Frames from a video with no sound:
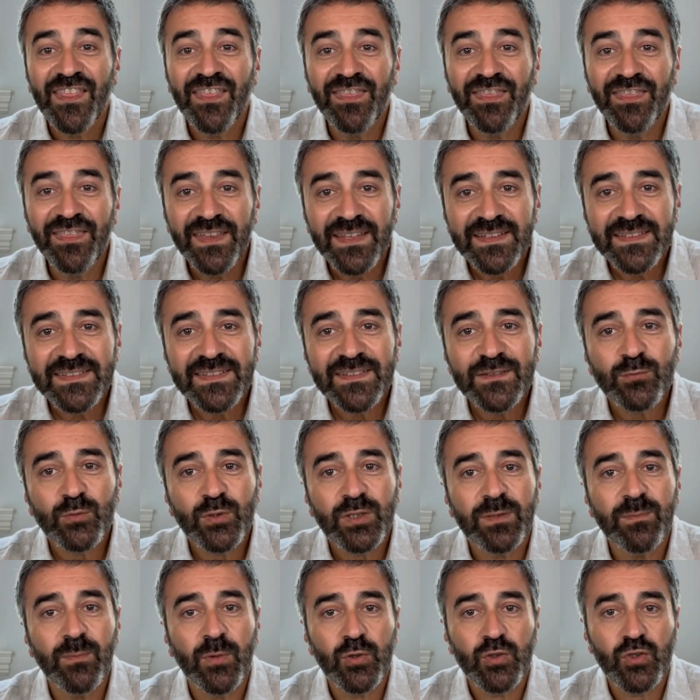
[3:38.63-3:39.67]
This is where
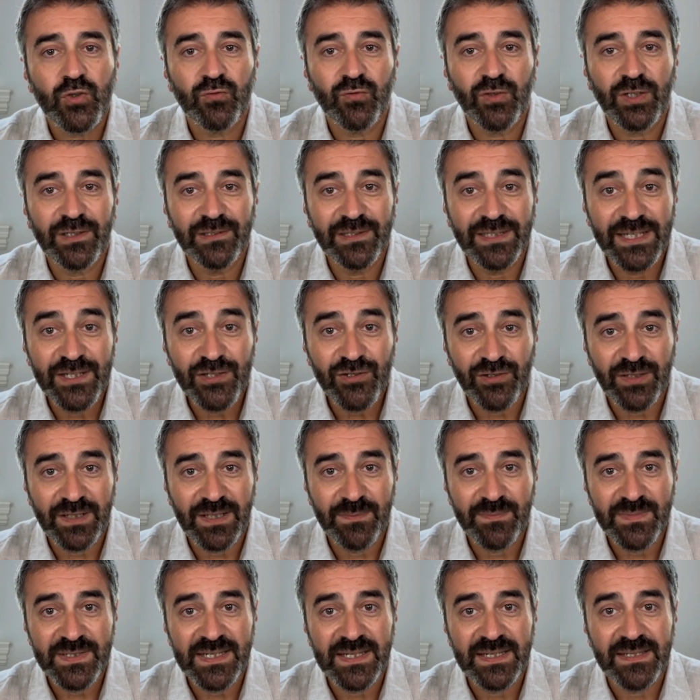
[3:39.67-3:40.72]
emotion regulation
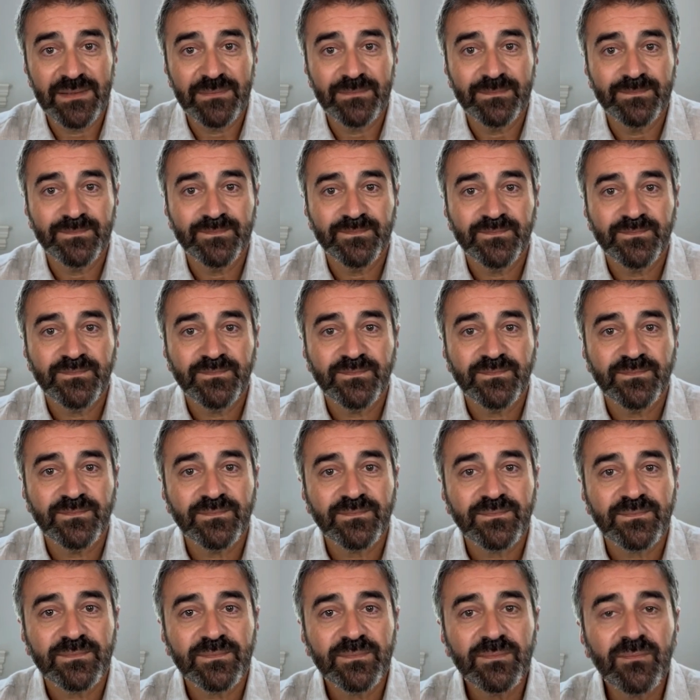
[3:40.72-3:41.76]
comes in.
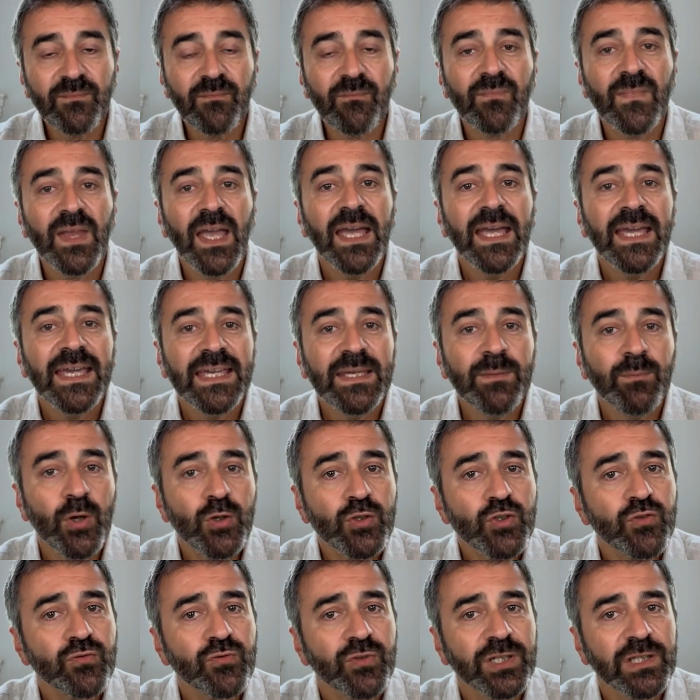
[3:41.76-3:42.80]

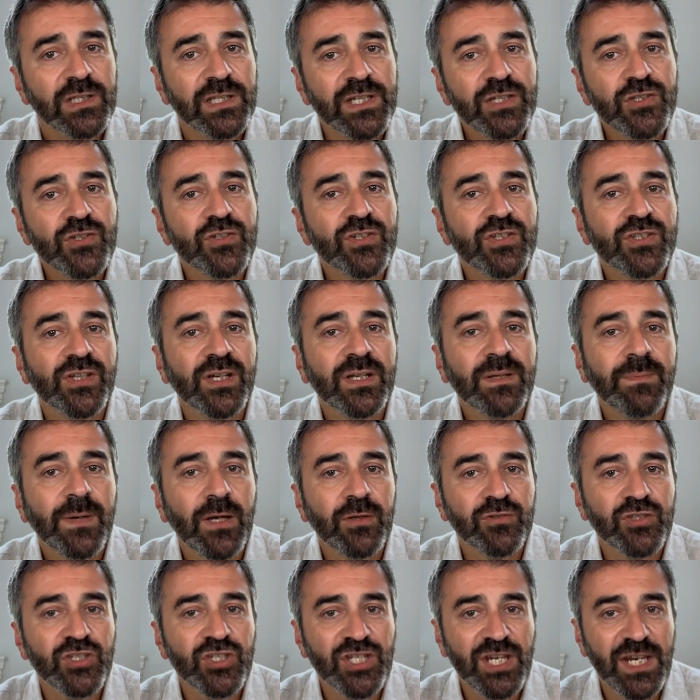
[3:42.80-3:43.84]
Emotion regulation is not
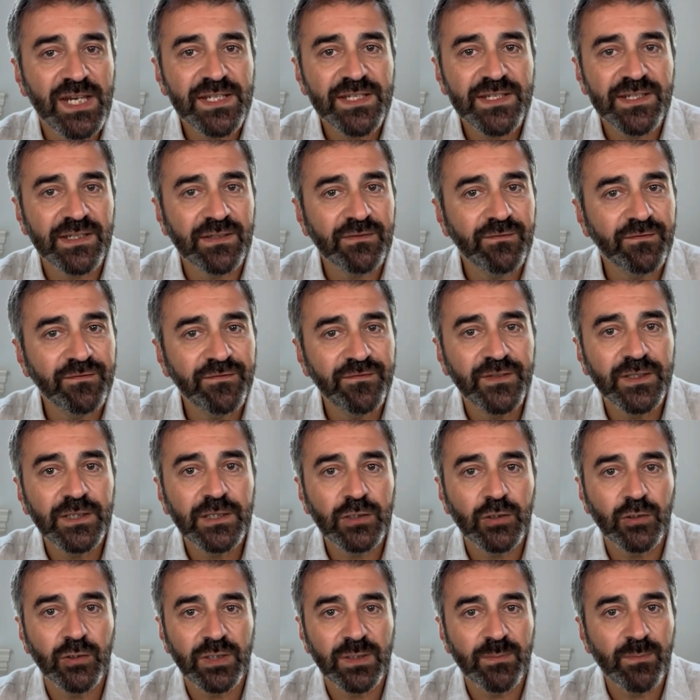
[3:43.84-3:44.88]
about chasing
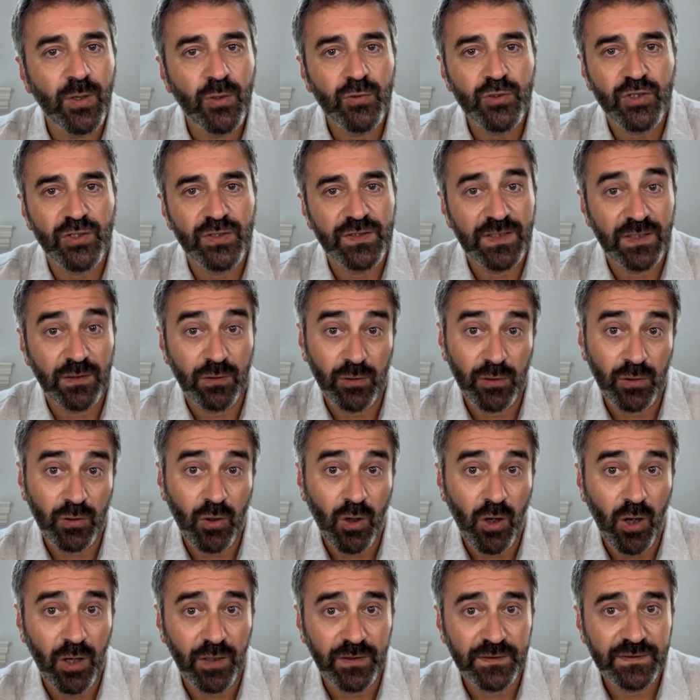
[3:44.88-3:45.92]
feel-good emotions at all
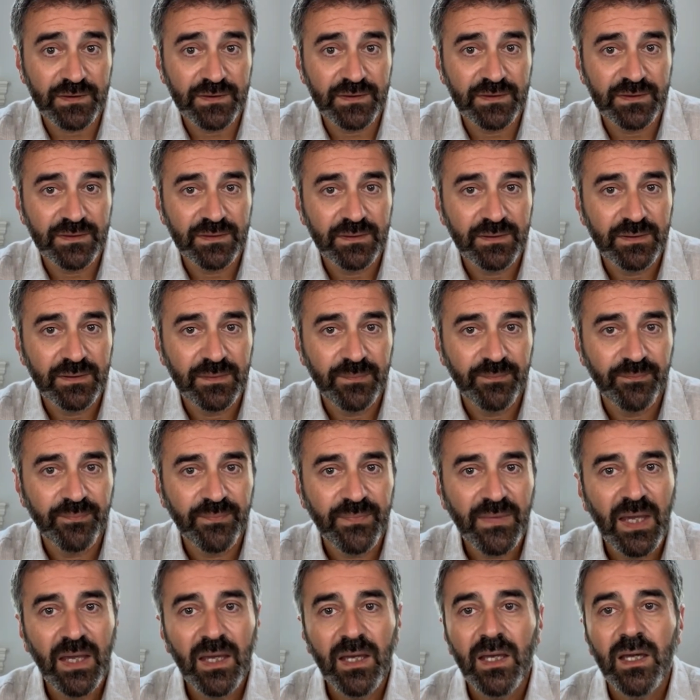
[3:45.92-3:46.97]
costs.
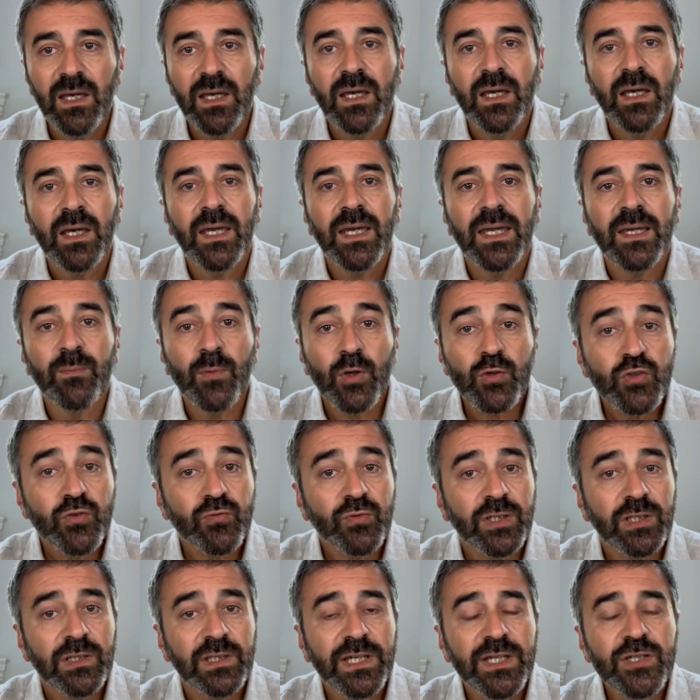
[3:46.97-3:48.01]
Emotion
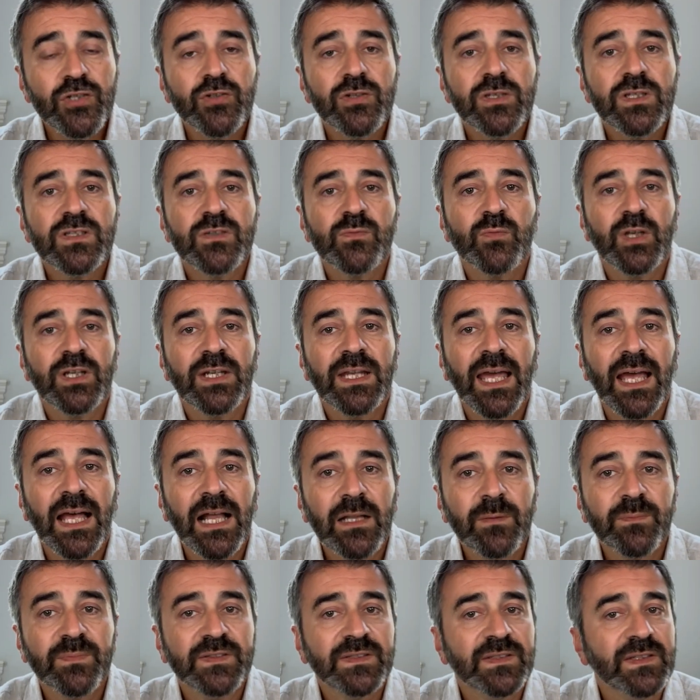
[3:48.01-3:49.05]
regulation is what
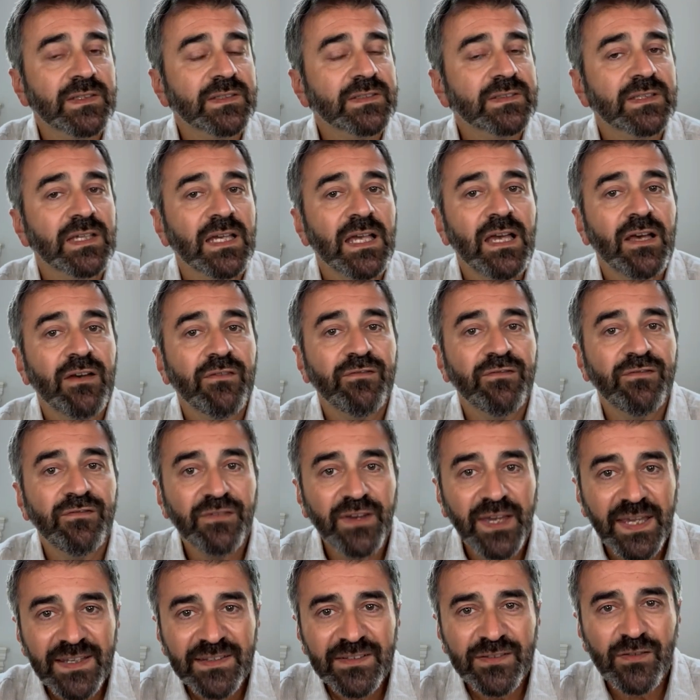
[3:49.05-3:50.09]
helps us
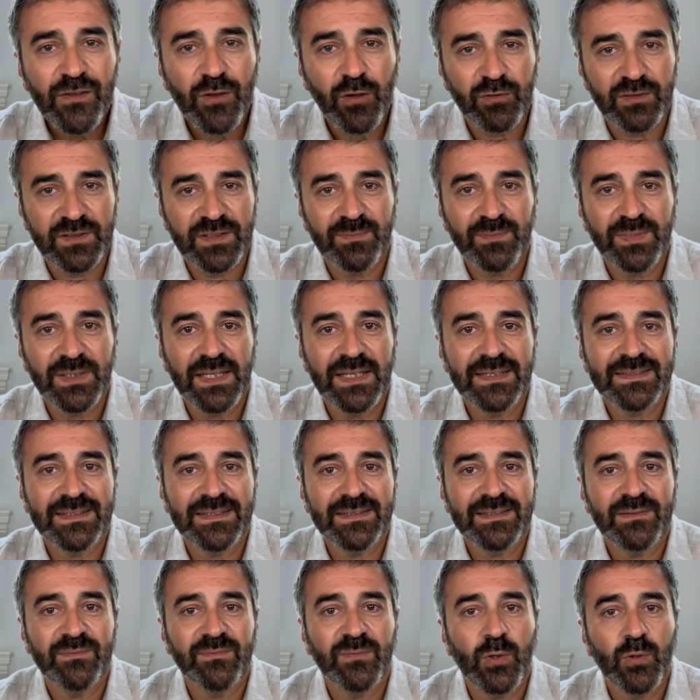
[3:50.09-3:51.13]
face those
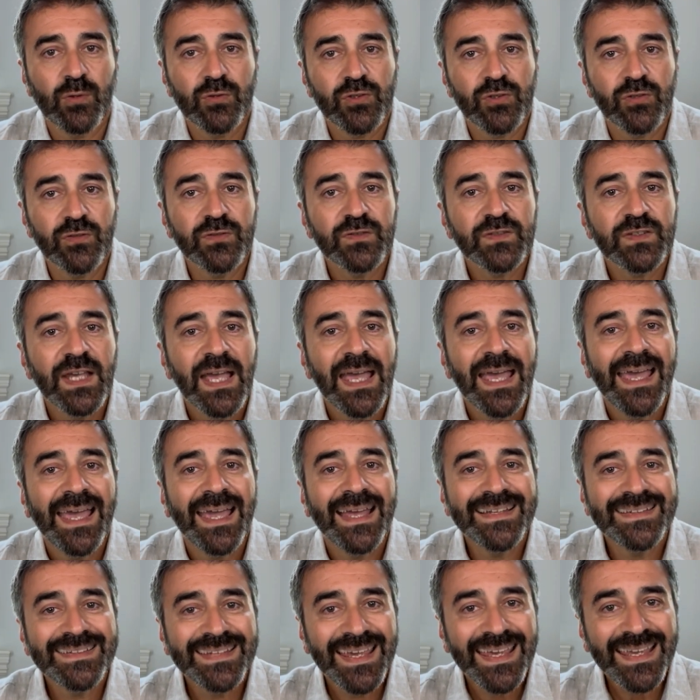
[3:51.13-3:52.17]
unpleasant emotions
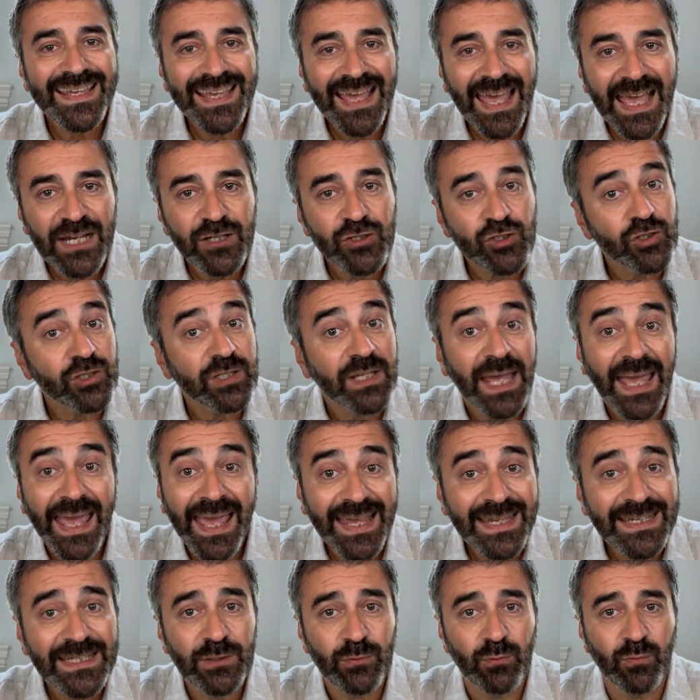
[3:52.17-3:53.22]
and take action
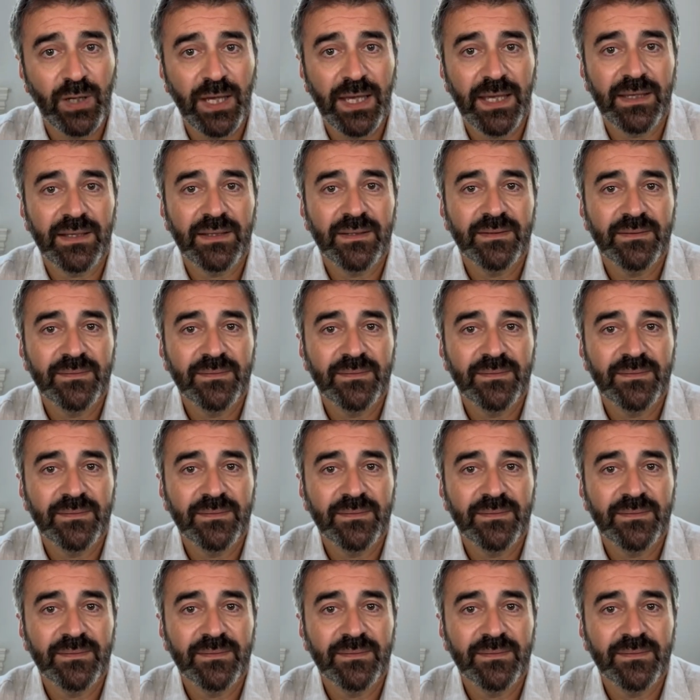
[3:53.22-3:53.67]
anyway.